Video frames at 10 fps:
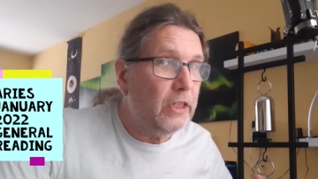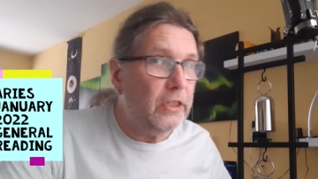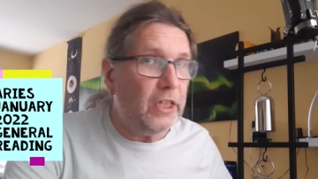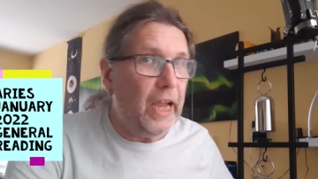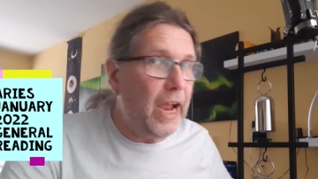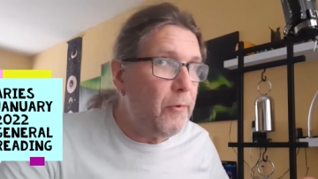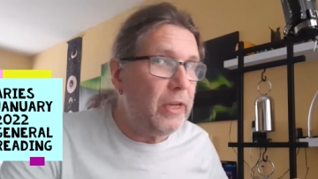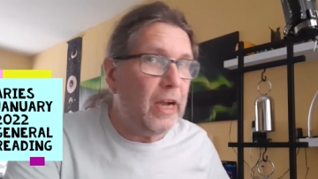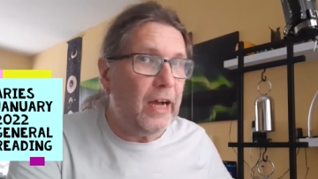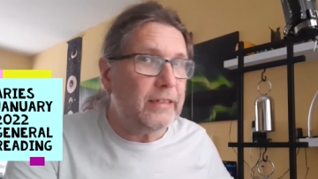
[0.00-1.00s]
the
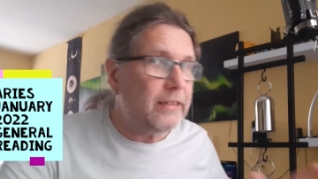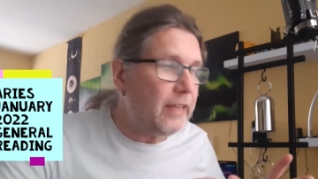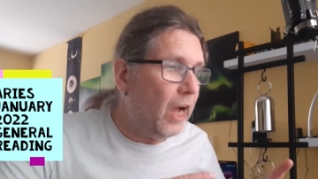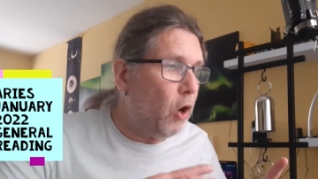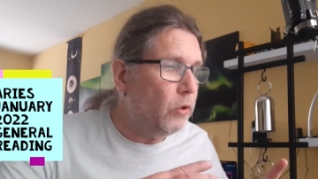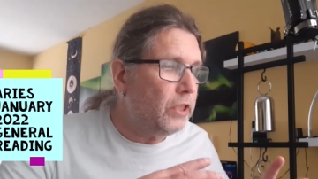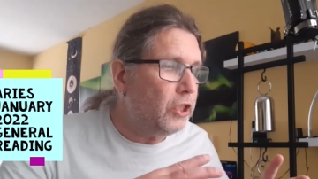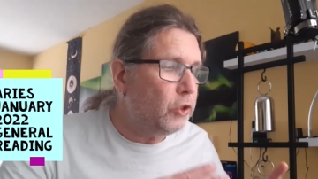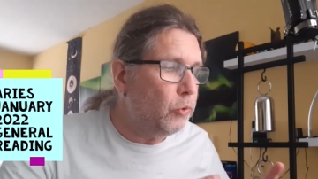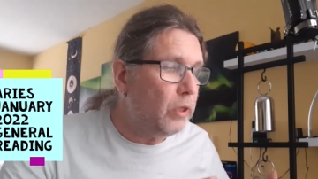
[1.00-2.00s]
areas, I only
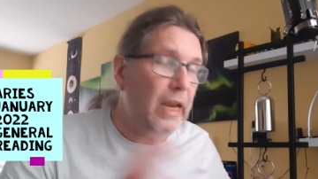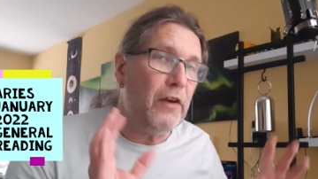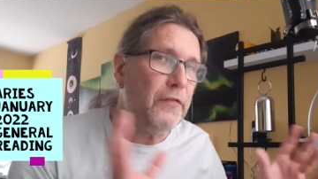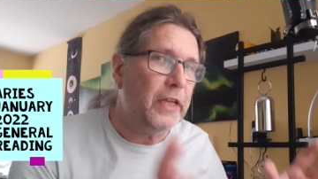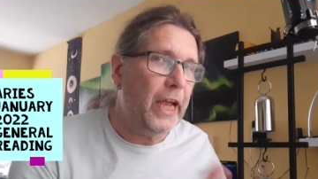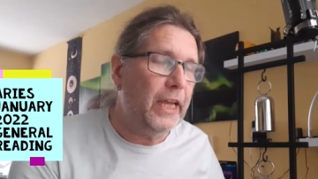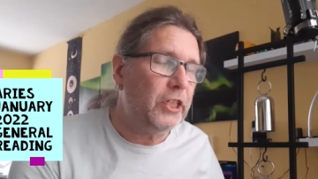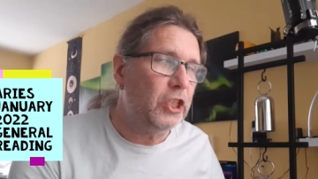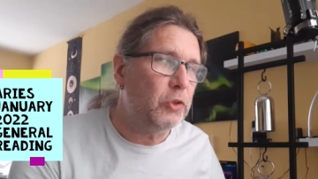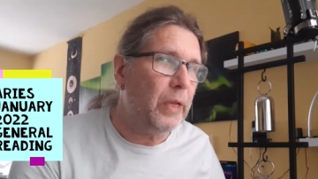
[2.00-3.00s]
do
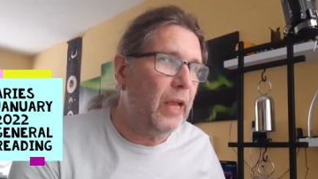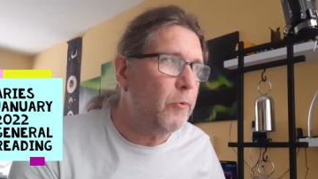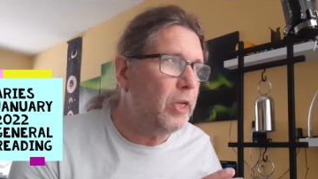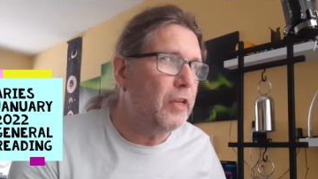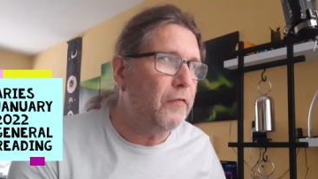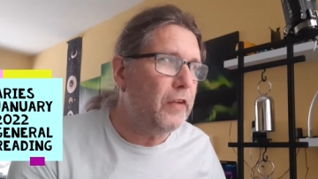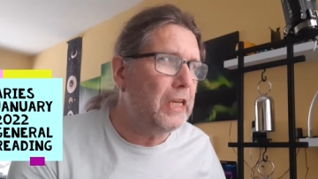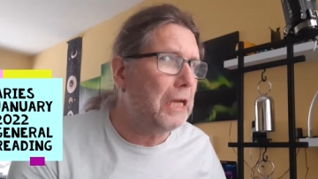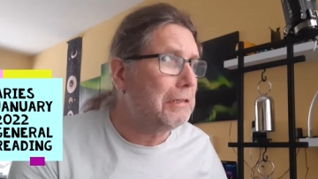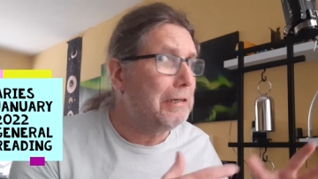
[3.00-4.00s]
clarifications when I really feel
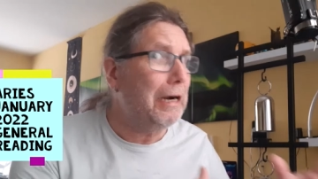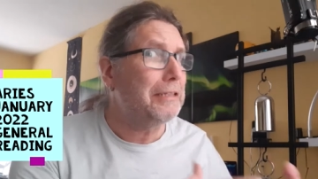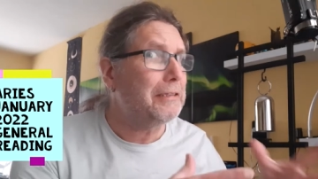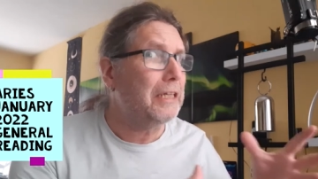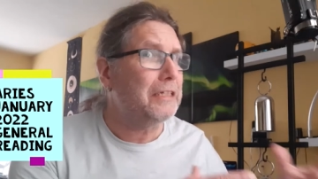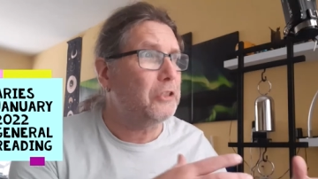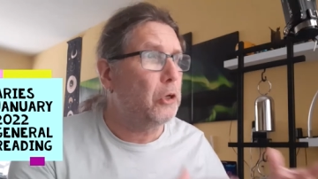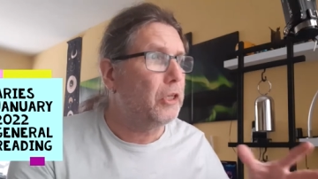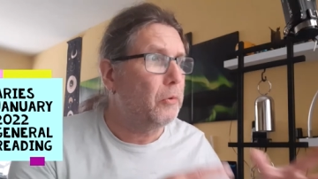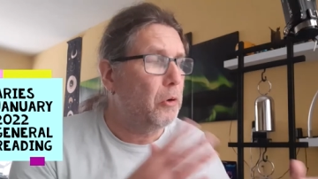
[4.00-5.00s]
like, oh, I don't
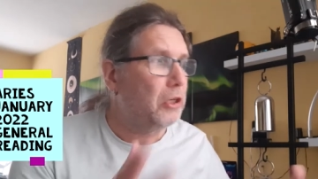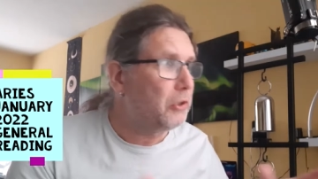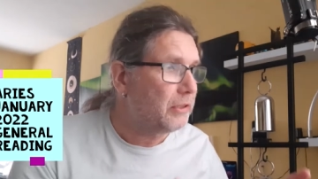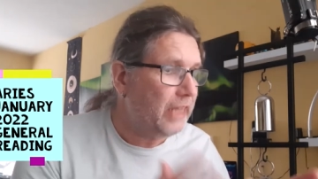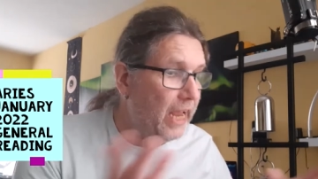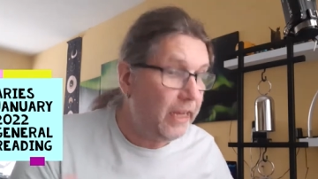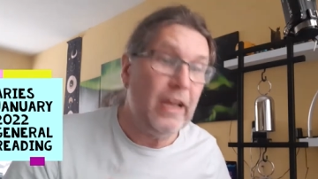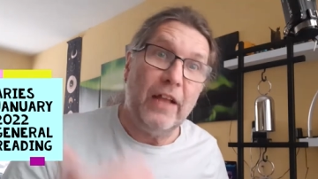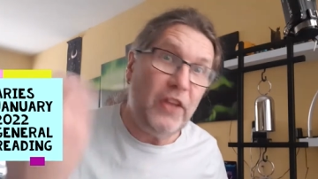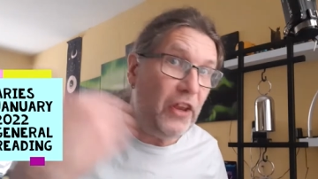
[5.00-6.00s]
understand the word you're saying.
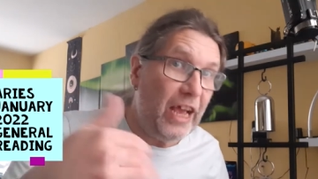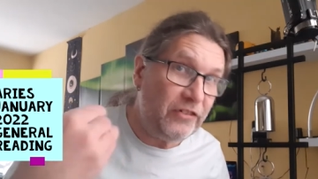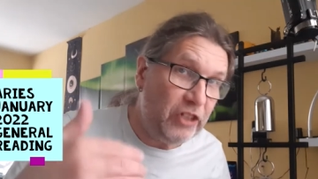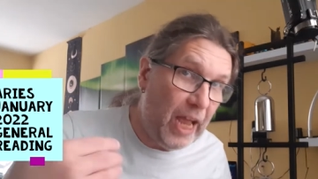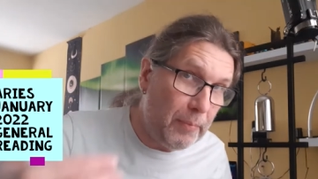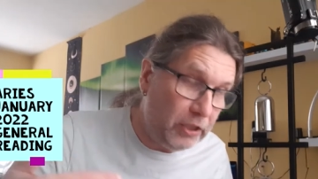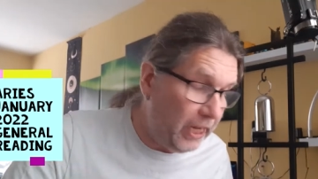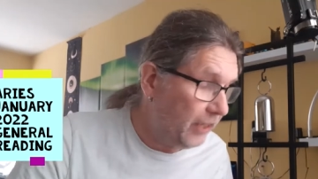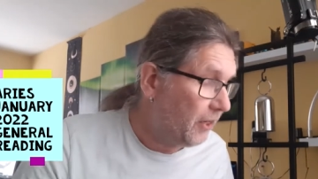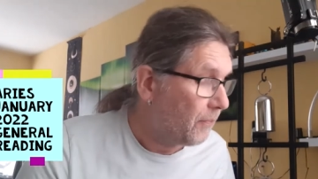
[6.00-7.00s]
That hasn't happened
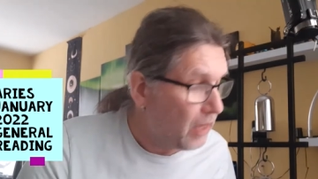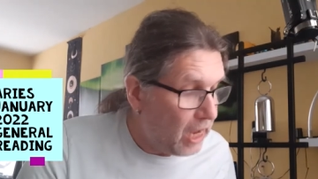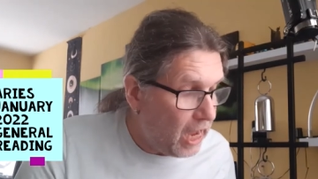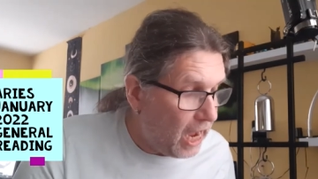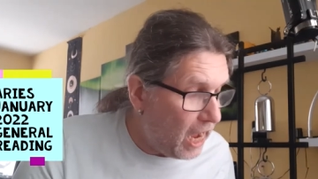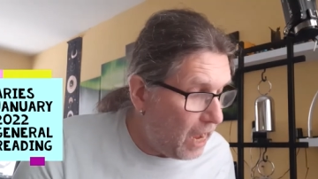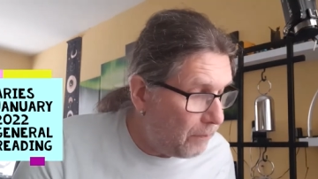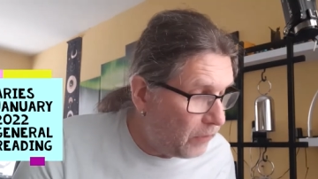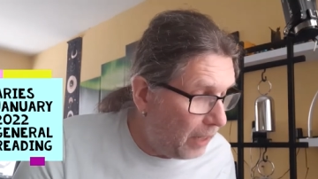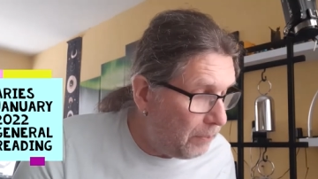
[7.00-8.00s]
yet.
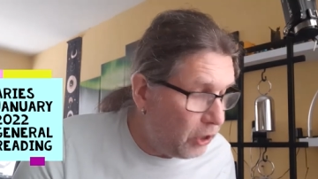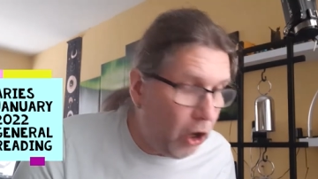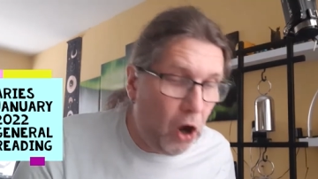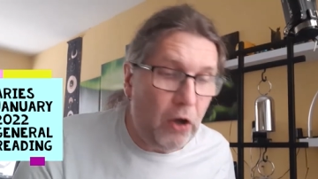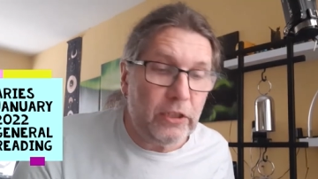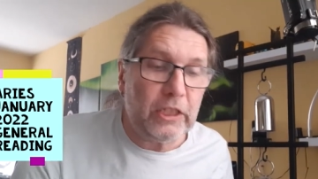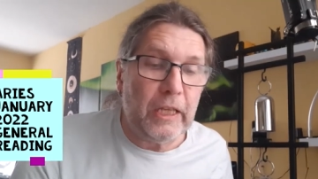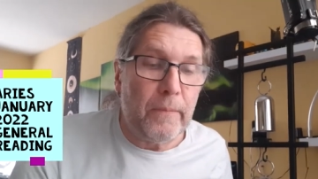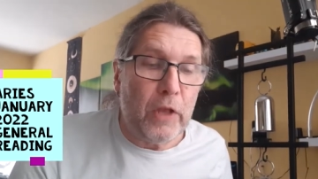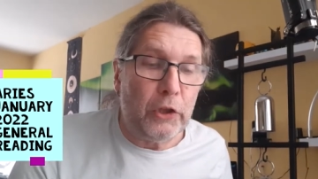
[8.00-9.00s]
Um, and because
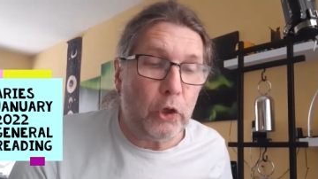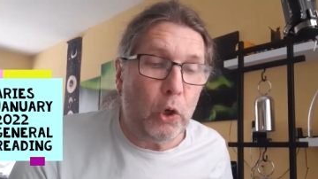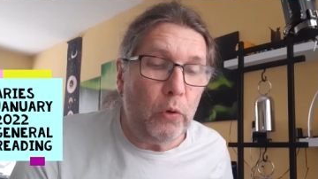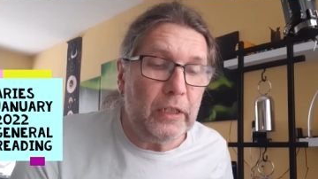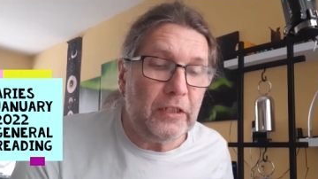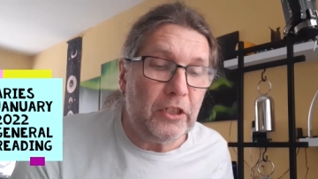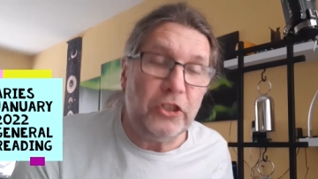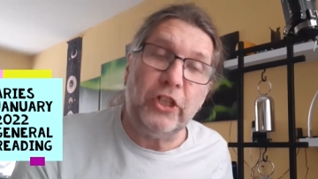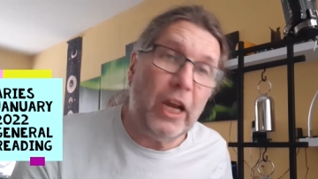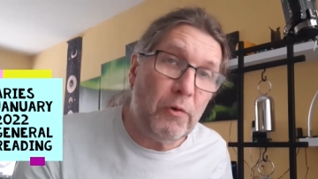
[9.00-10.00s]
not only is this
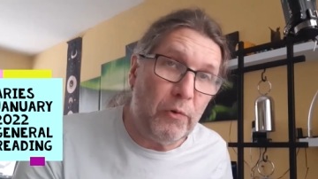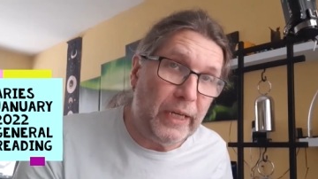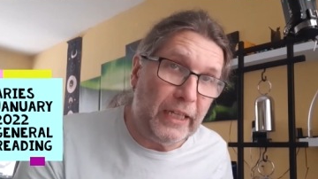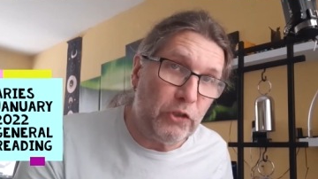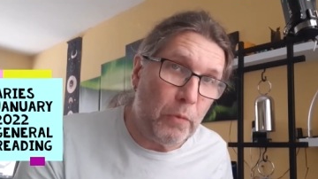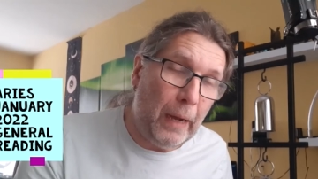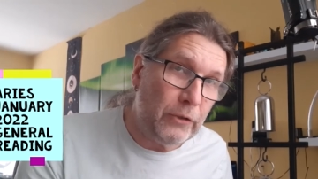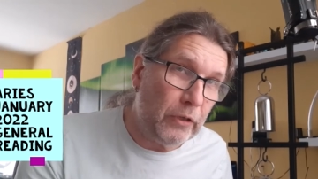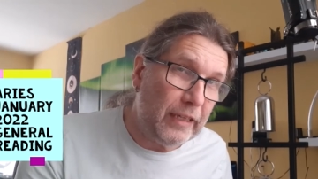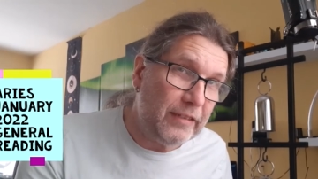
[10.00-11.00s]
a general reading, so it
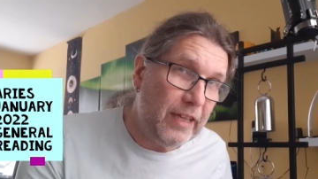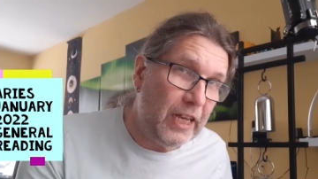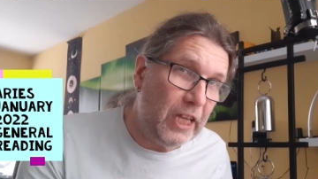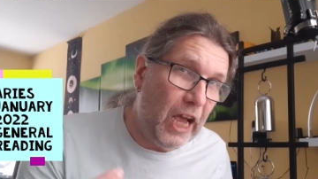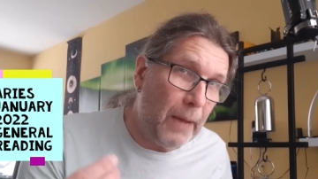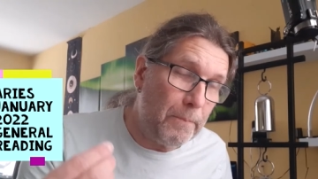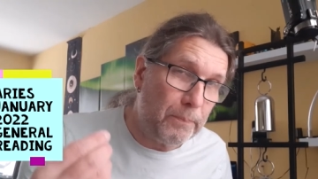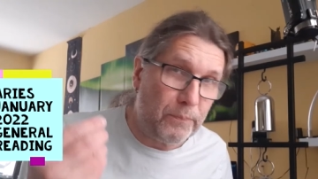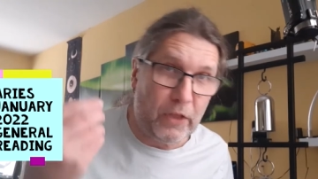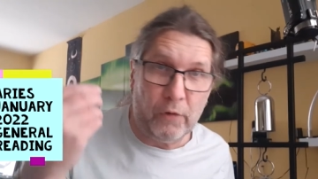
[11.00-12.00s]
might not necessarily
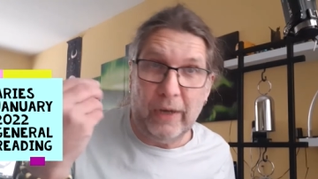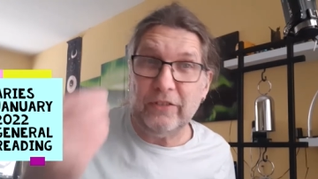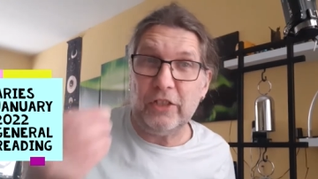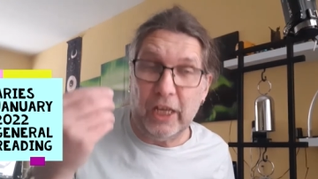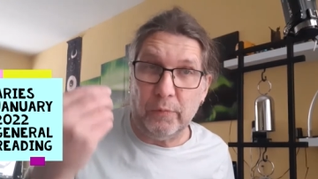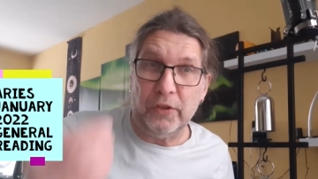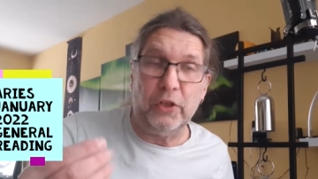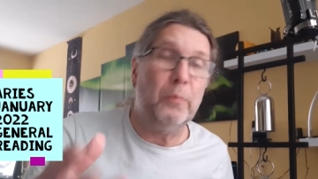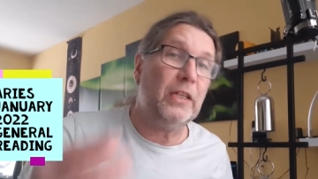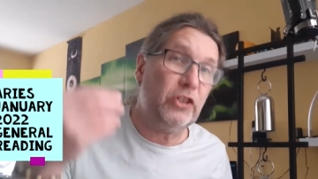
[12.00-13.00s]
um, resonate with
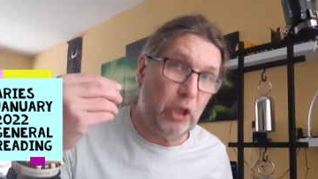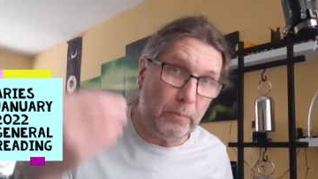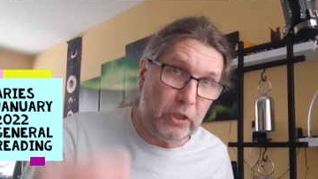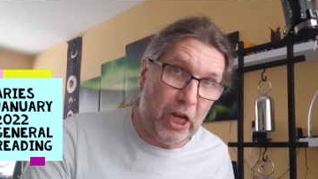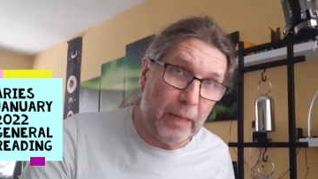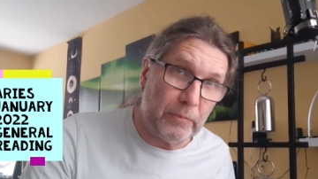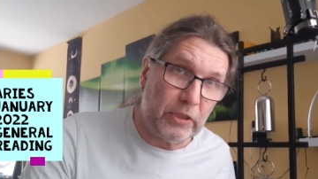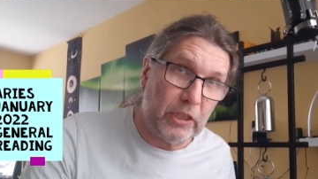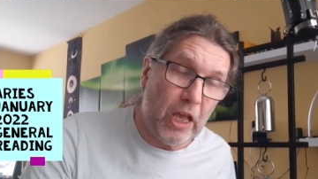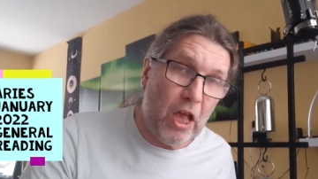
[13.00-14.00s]
you, but sometimes